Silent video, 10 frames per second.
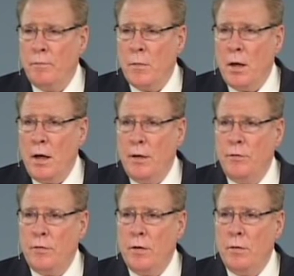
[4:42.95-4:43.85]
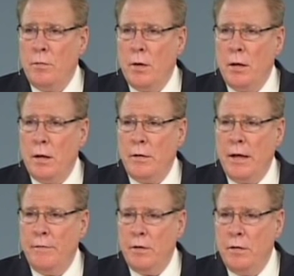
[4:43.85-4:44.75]
And so uh,
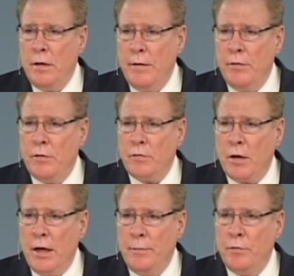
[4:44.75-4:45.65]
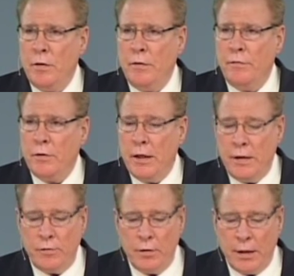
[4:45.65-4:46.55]
David David escapes and he
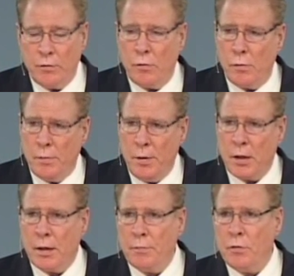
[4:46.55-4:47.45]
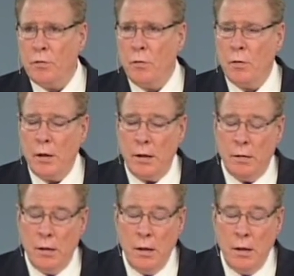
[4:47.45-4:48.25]
flees, and that's where we pick up the story in